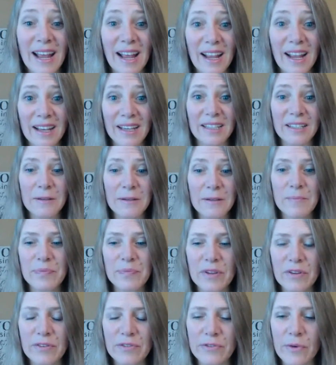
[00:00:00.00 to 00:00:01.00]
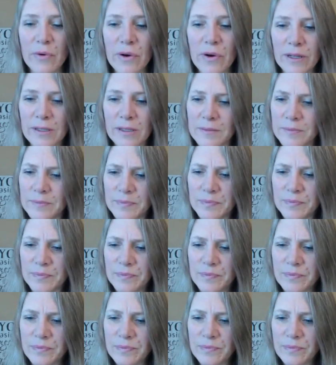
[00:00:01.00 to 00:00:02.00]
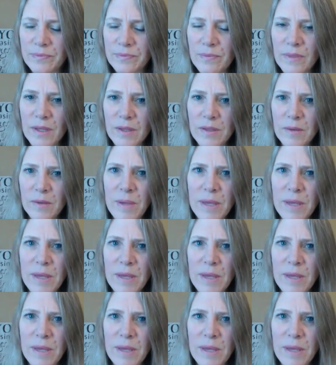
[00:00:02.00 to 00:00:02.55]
And for the